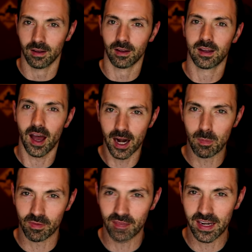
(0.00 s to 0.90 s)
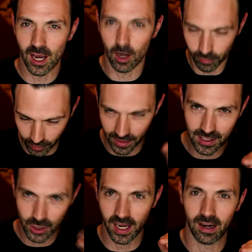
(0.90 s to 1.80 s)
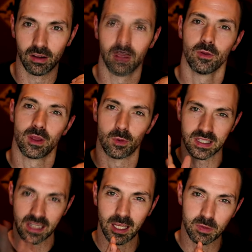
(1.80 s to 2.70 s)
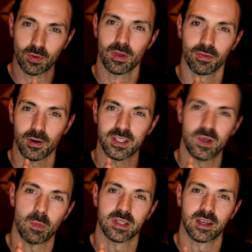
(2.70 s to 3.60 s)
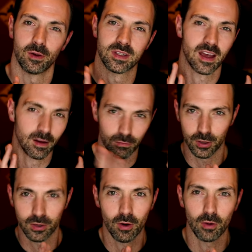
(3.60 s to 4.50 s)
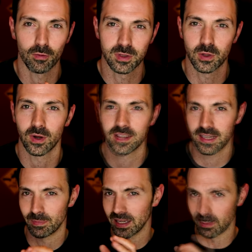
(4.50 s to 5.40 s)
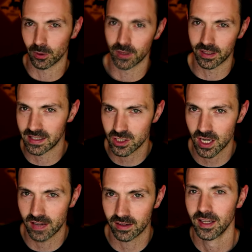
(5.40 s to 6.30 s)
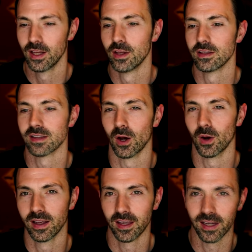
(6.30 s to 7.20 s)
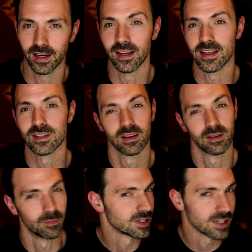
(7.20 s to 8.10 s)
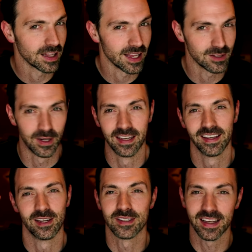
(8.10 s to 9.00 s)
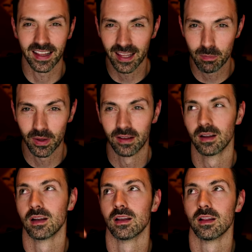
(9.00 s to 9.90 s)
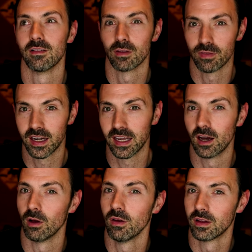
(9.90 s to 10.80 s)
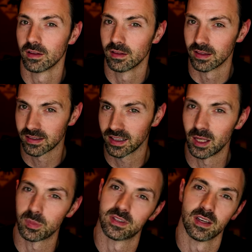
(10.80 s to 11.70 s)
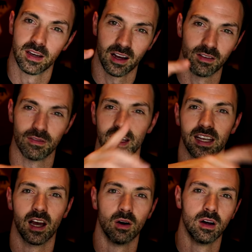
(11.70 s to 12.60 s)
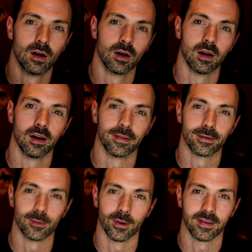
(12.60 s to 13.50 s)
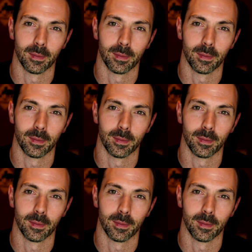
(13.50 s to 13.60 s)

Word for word: cut up a video for this channel that was clips from the first two episodes of Returnal from Storytime and uploaded to this channel. So here is, much like last week, here's a clip of a video that's clips of a video on Storytime.